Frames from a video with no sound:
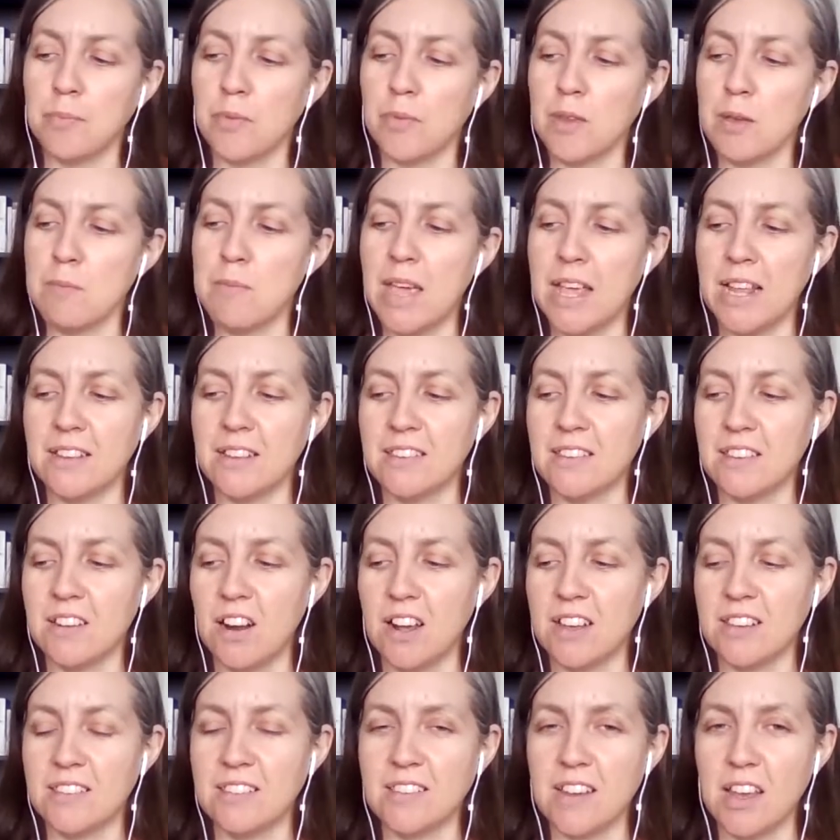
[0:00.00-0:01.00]
means that
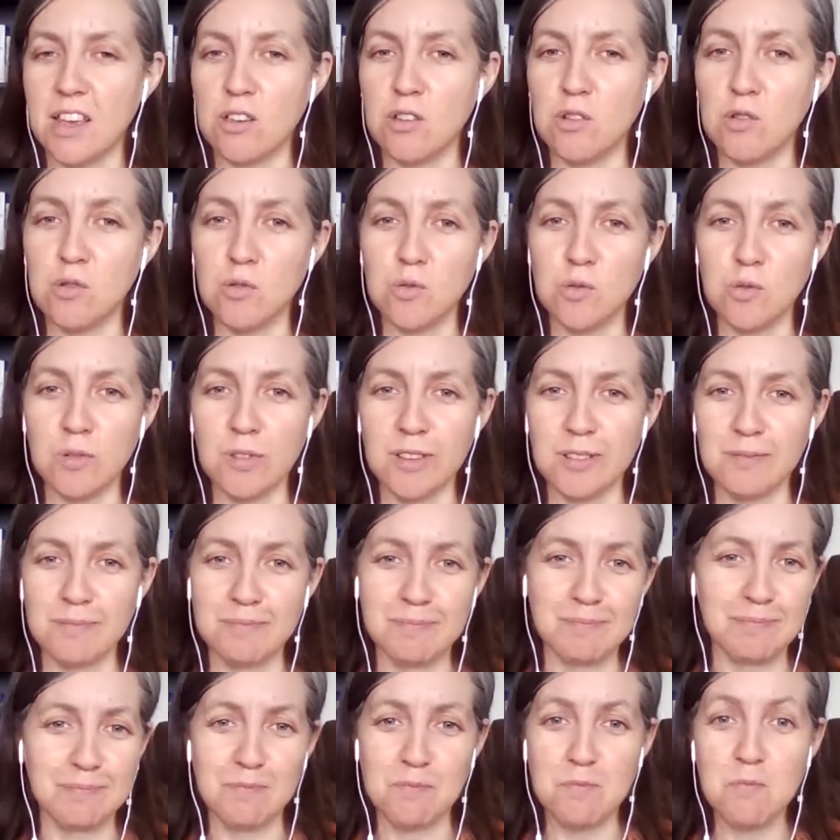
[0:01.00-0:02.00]
I stay cool.
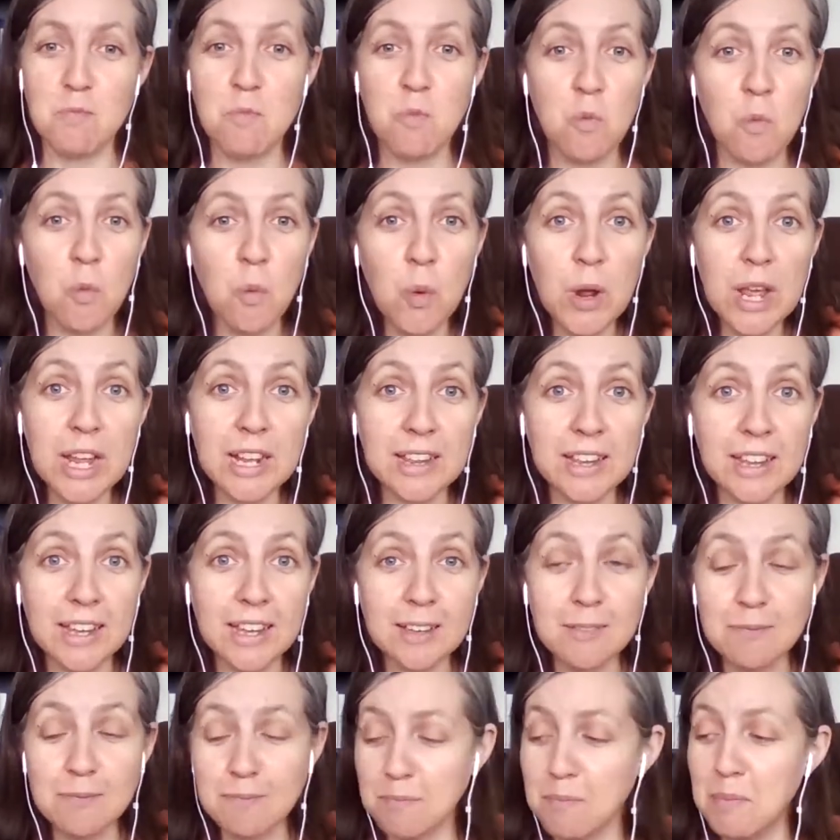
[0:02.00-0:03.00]
Weirdly,
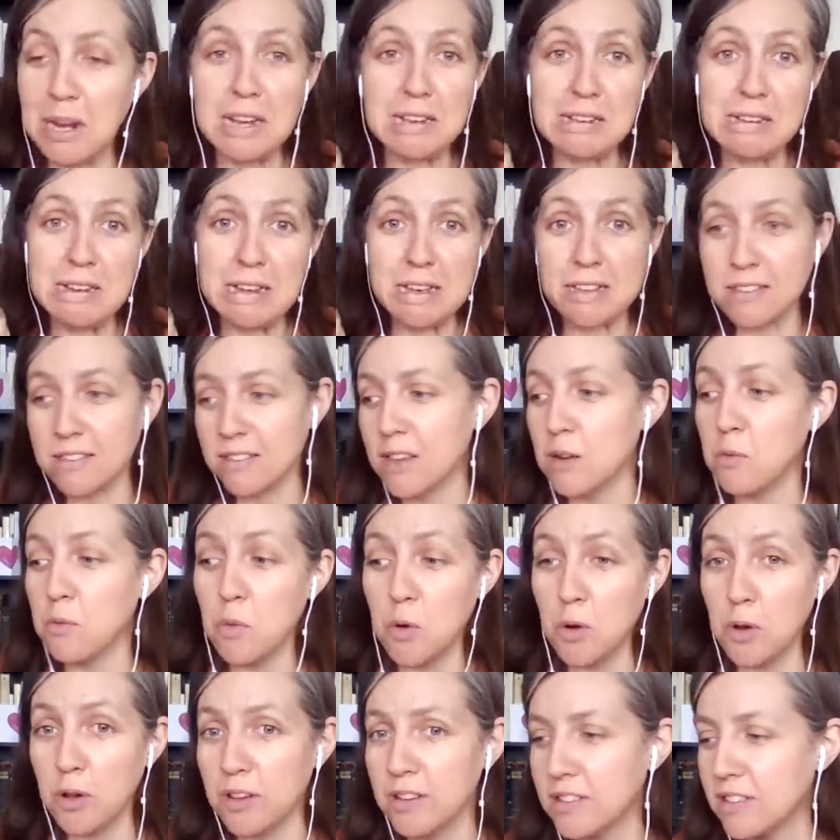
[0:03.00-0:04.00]
but it does. It
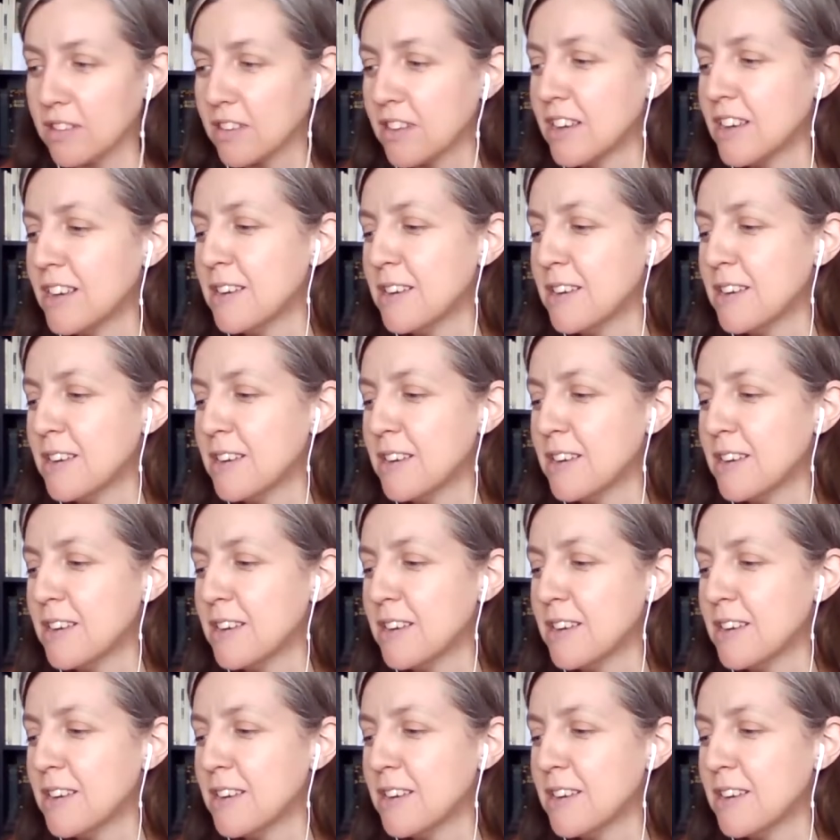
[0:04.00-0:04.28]
works.